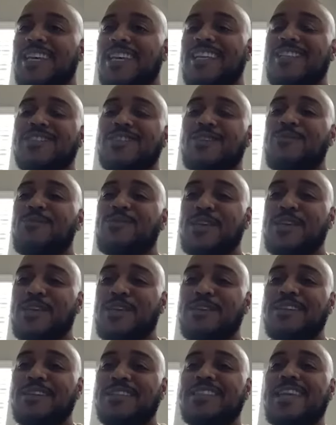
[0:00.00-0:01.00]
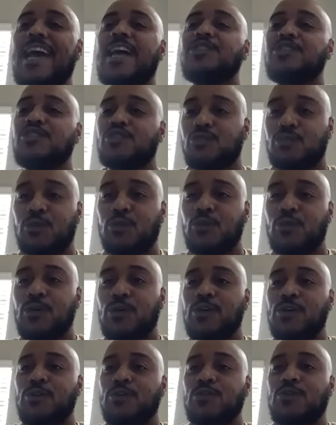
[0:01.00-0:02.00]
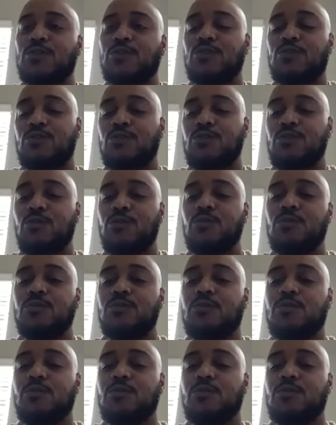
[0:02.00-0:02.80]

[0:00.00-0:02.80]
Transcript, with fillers: get something tangible to